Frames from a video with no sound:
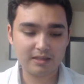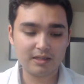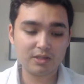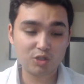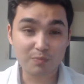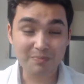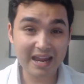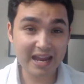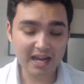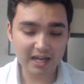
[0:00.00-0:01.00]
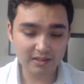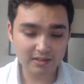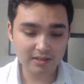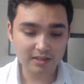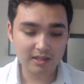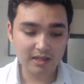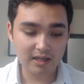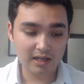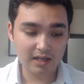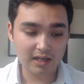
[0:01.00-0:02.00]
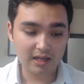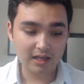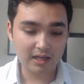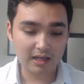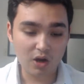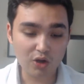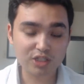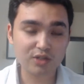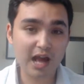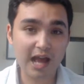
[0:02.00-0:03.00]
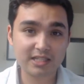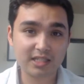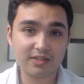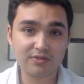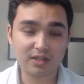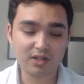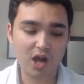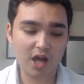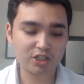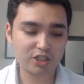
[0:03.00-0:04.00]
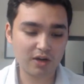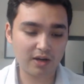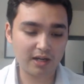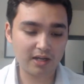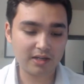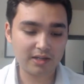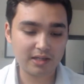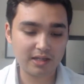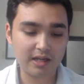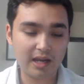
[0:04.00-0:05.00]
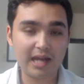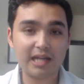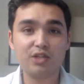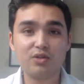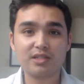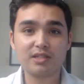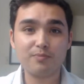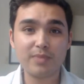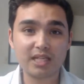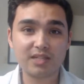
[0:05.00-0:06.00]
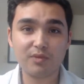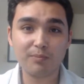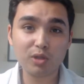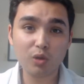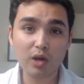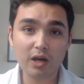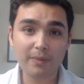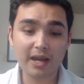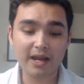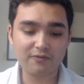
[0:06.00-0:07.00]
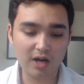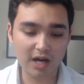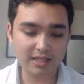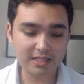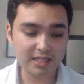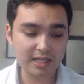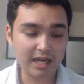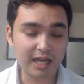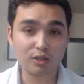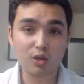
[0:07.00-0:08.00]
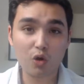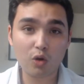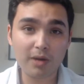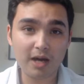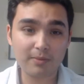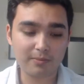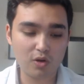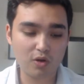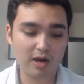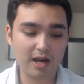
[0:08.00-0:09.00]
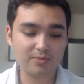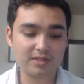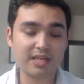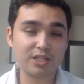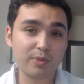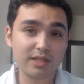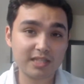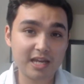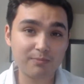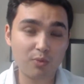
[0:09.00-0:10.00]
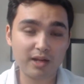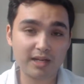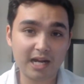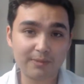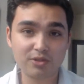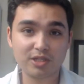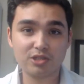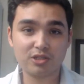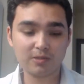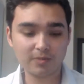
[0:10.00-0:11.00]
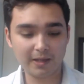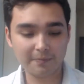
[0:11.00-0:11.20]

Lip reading: Japan also has significant cost sharing, and it uses a mix of employer paid funds and local public programs, and they spend 10.9% GDP.